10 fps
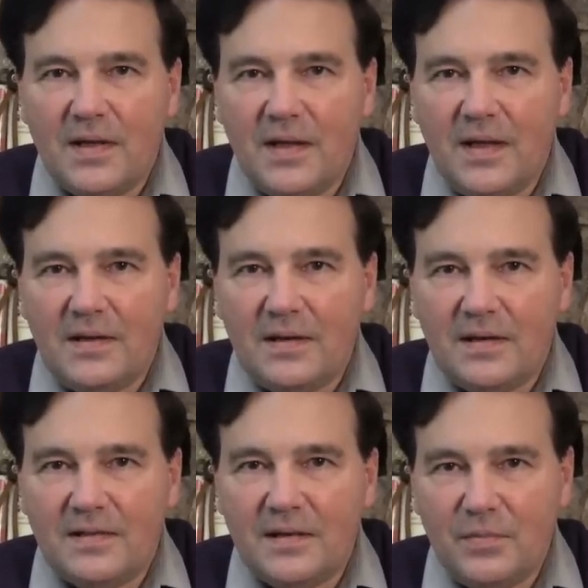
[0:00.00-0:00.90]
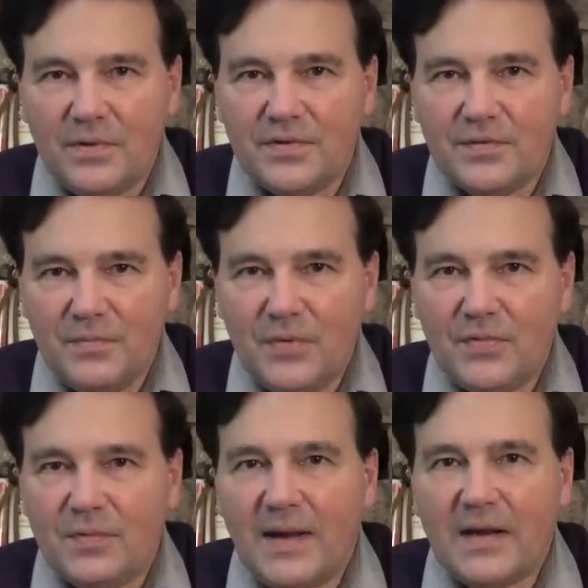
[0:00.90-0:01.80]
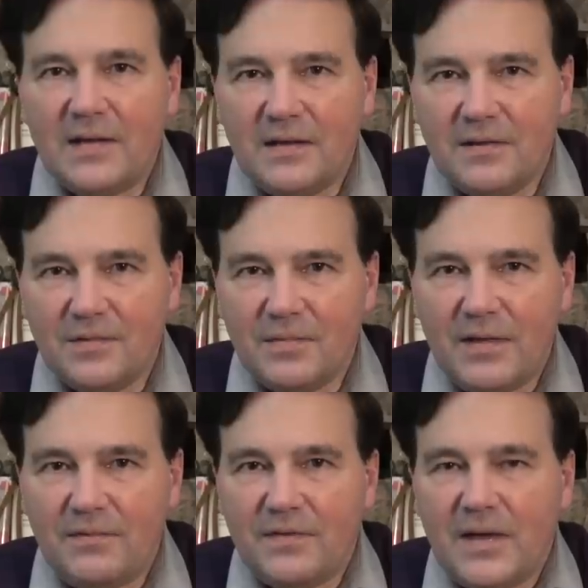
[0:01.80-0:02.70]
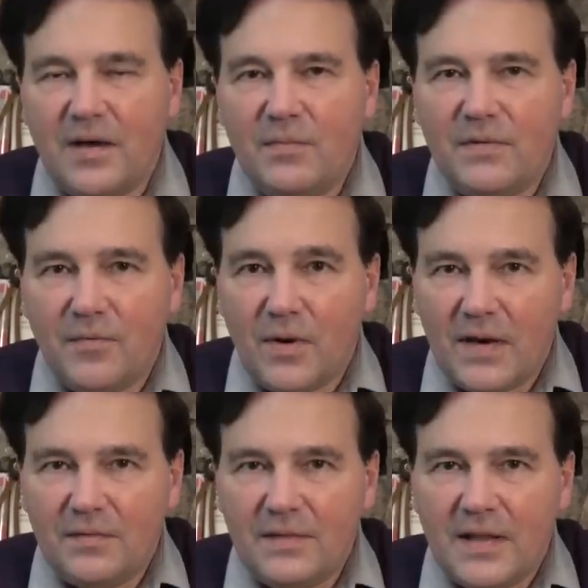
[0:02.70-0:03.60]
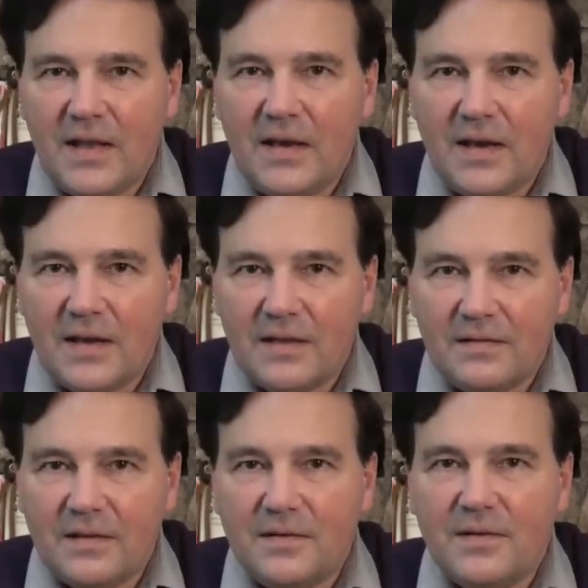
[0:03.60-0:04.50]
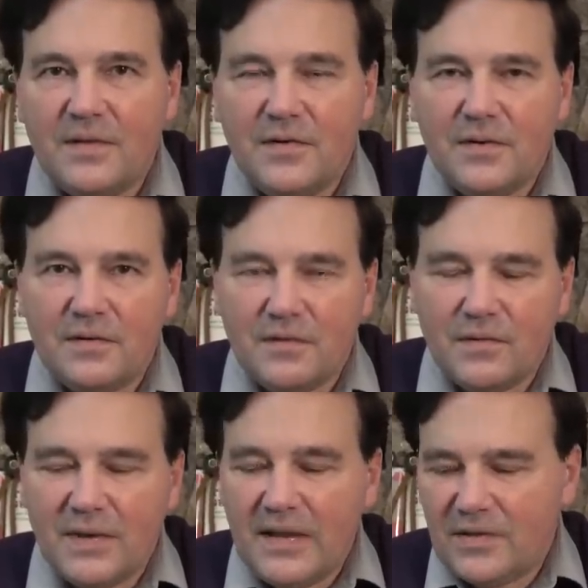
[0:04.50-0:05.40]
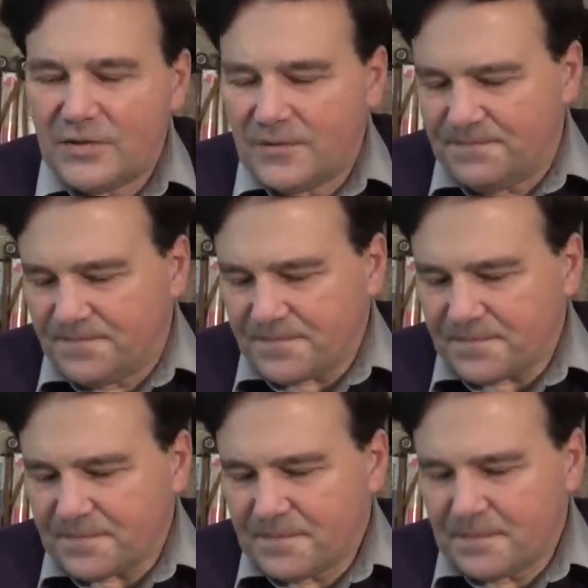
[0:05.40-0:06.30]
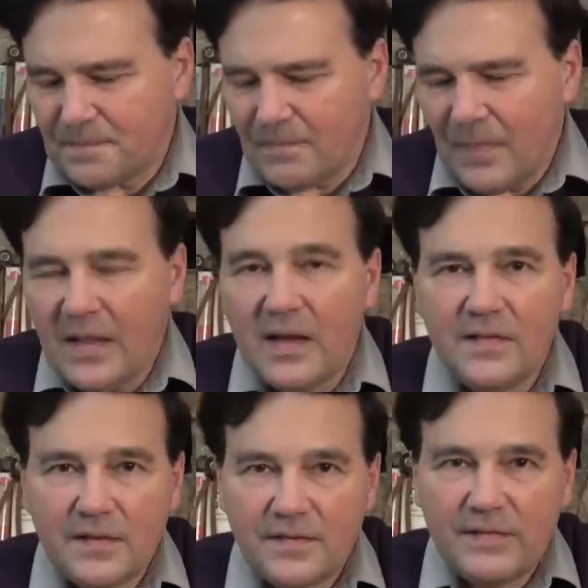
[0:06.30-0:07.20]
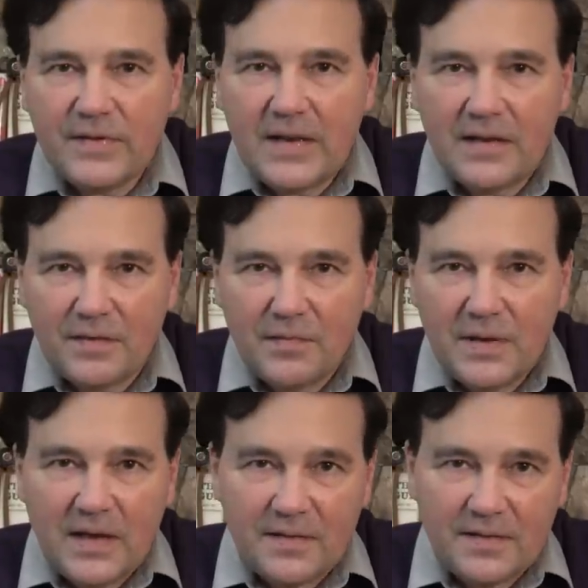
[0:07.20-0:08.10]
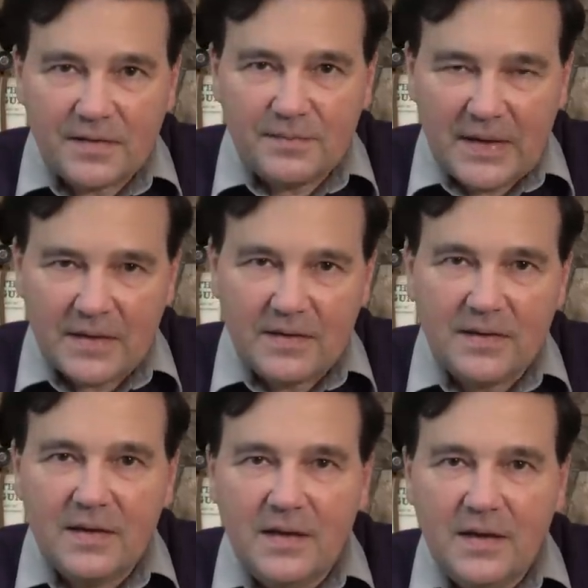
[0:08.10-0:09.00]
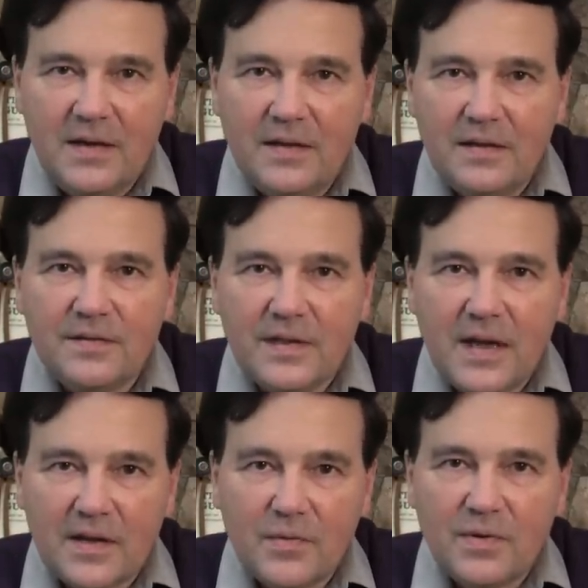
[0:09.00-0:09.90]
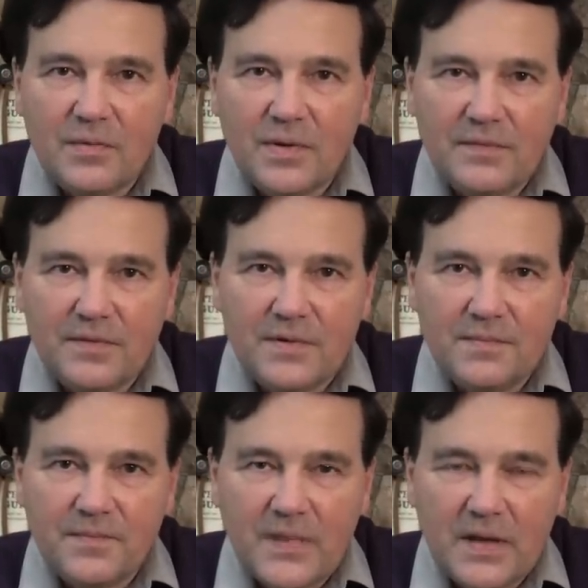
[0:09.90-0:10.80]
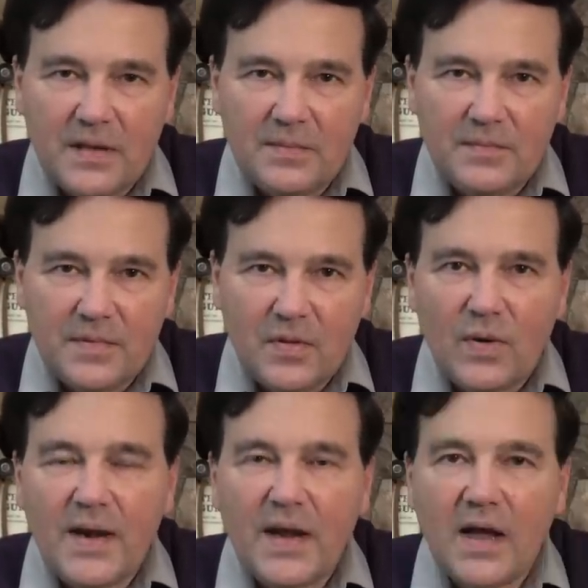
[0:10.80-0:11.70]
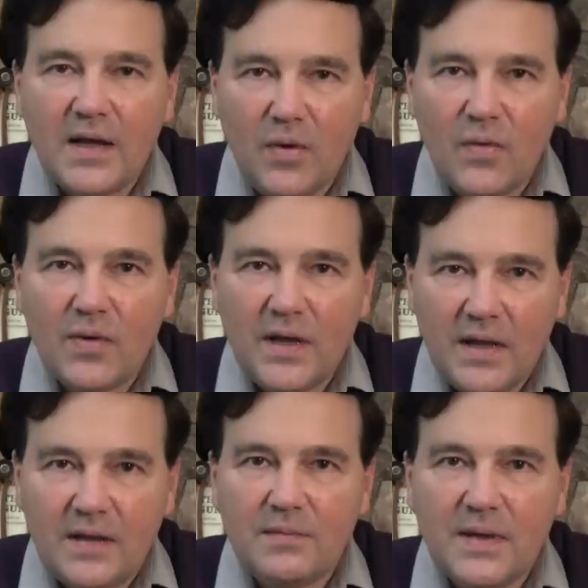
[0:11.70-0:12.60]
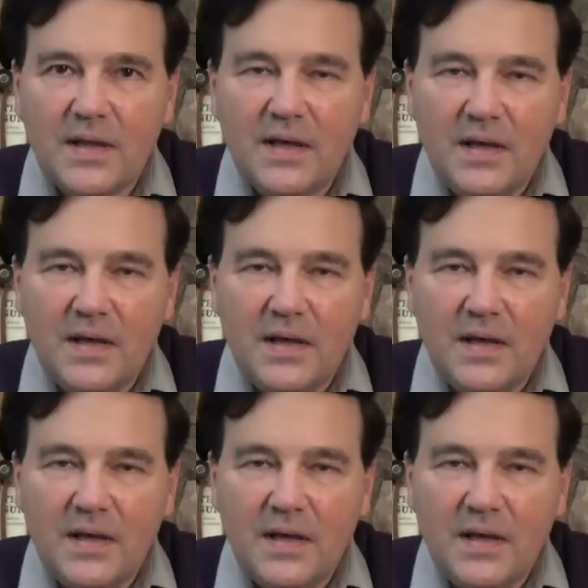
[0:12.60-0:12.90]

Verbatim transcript: and I think we'll just move directly to the rifle now. Before I do that, I can tell you I took it to the range, and the 783, as expected, is an accurate rifle, um, the one I own anyway.